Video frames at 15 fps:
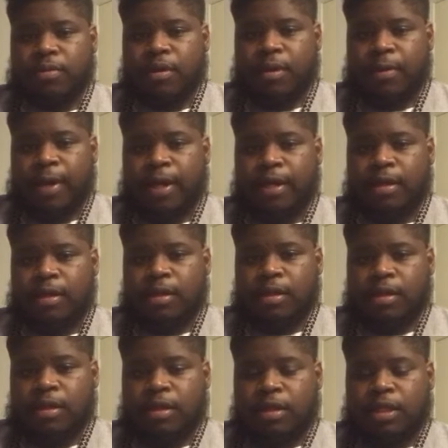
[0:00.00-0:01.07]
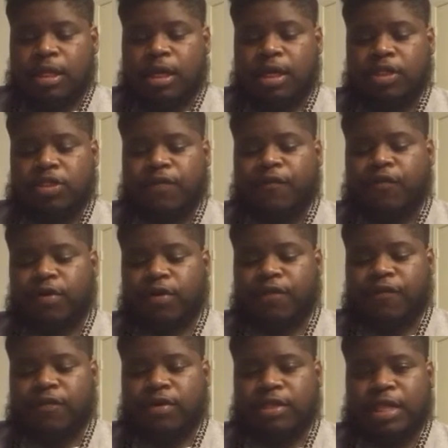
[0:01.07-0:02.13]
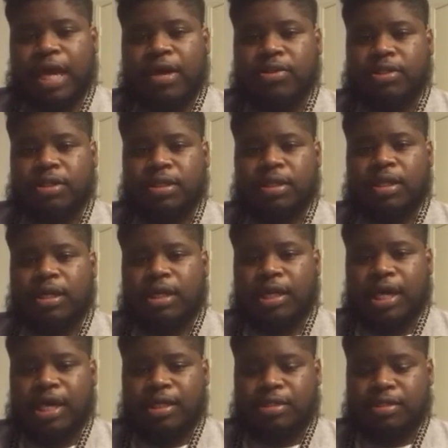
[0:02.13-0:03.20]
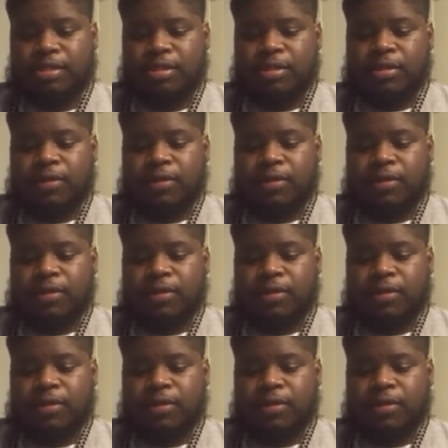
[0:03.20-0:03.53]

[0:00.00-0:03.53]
All right, the 144,000, the elect